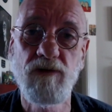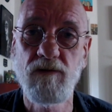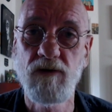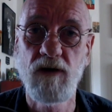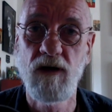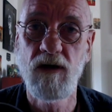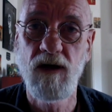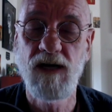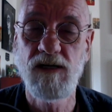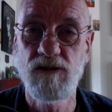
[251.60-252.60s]
if he even
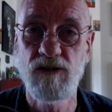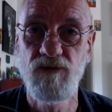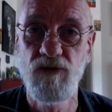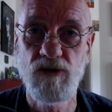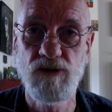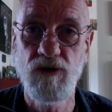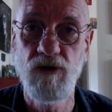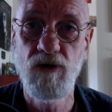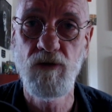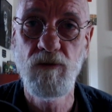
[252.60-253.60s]
lasts his first
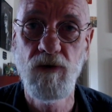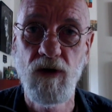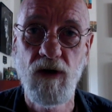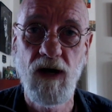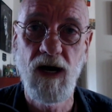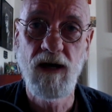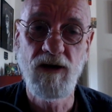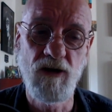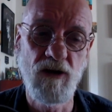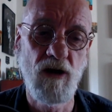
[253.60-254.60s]
term. And
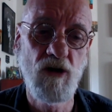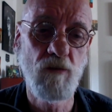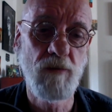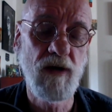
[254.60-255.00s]
he'll